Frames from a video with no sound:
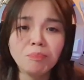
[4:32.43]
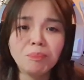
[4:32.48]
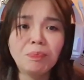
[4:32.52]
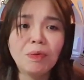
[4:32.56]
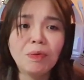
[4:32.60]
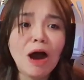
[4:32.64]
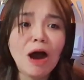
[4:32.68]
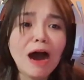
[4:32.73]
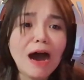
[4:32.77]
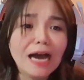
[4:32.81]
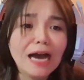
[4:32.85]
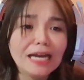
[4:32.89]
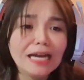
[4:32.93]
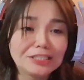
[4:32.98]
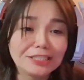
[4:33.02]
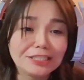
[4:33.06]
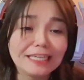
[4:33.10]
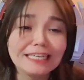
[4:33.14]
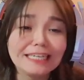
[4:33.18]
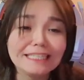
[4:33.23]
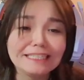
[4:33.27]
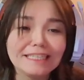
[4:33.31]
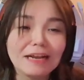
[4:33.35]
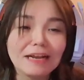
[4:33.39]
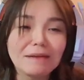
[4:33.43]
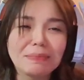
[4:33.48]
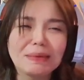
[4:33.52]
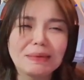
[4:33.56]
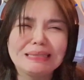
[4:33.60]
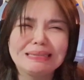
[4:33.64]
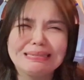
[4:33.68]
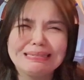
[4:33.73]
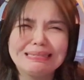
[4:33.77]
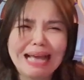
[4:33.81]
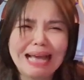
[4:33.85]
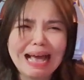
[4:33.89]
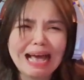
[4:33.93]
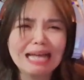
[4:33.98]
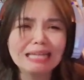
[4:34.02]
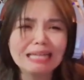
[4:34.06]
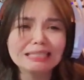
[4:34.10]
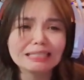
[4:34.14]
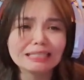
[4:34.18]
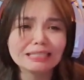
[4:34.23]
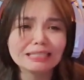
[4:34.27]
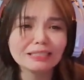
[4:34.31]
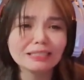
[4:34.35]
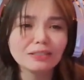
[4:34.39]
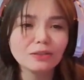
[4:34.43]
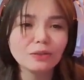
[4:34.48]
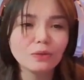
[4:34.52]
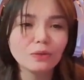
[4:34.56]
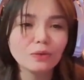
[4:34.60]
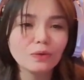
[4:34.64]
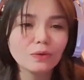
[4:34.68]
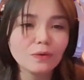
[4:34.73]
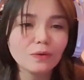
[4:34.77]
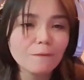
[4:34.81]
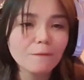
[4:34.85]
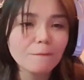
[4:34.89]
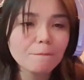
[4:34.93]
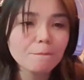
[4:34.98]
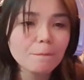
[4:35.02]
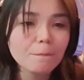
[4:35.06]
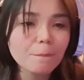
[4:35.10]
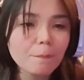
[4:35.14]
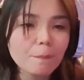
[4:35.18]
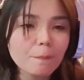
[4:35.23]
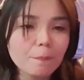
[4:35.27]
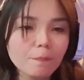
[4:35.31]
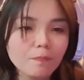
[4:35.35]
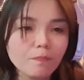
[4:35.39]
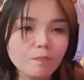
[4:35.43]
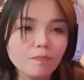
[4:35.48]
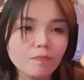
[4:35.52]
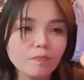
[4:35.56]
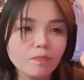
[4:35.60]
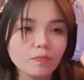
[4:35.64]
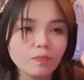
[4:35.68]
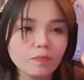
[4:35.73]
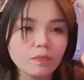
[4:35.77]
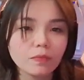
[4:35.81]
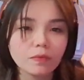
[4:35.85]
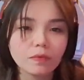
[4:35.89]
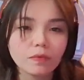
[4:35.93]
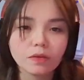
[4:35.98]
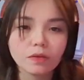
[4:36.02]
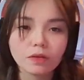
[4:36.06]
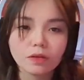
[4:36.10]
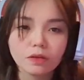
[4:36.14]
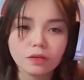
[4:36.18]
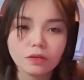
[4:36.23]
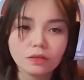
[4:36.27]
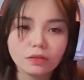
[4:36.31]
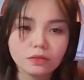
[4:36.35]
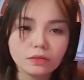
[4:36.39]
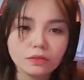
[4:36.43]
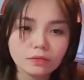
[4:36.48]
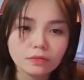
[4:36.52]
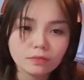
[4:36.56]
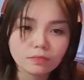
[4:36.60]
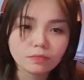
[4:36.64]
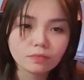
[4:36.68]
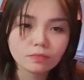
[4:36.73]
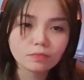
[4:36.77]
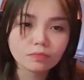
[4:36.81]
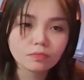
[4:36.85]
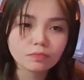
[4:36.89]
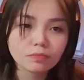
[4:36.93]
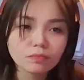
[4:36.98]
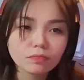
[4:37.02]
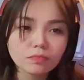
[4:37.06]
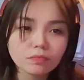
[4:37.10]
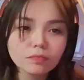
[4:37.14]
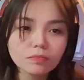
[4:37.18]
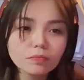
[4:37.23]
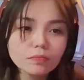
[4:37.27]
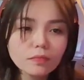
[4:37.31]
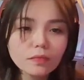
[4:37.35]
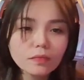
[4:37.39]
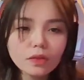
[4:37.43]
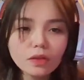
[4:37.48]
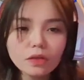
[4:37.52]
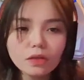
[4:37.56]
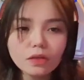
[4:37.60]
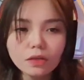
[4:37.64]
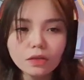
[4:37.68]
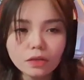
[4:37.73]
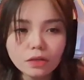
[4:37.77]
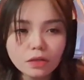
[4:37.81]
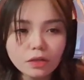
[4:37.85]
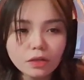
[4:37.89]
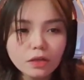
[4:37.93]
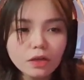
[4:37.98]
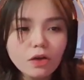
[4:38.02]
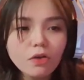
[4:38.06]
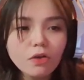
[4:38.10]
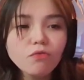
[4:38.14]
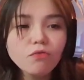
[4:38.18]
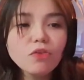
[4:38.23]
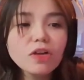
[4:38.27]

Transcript: Oh, I should have said that! Friends, don't let friends miss language lessons.